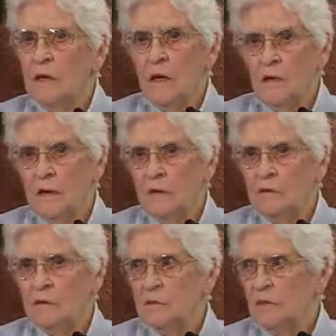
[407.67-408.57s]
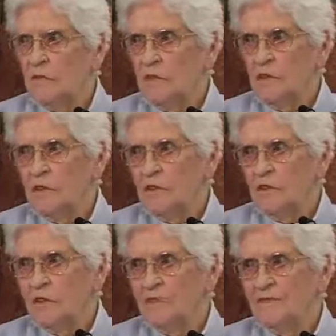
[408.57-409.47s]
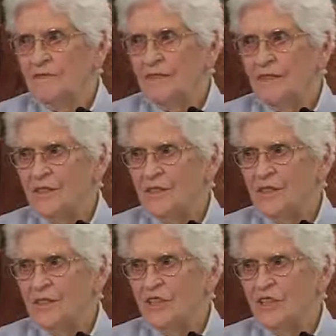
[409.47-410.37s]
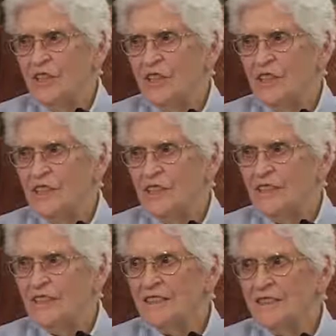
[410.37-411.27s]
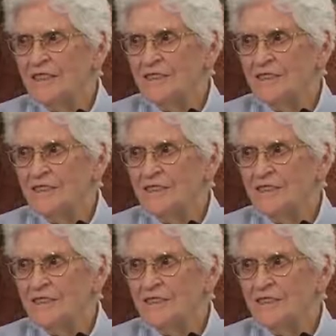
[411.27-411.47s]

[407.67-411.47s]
Yeah, that was my favorite, doing the Charleston.